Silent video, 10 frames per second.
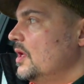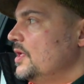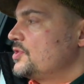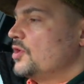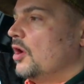
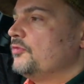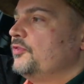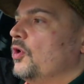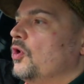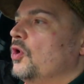it's not
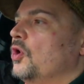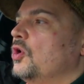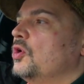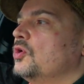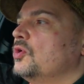
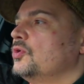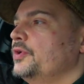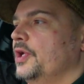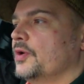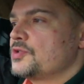for,
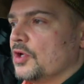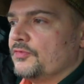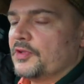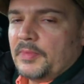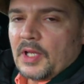you know, it's not
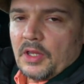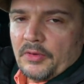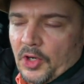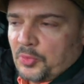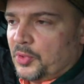for the middle of
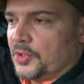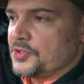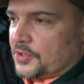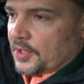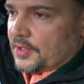the road
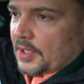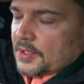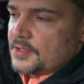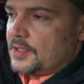person, I think.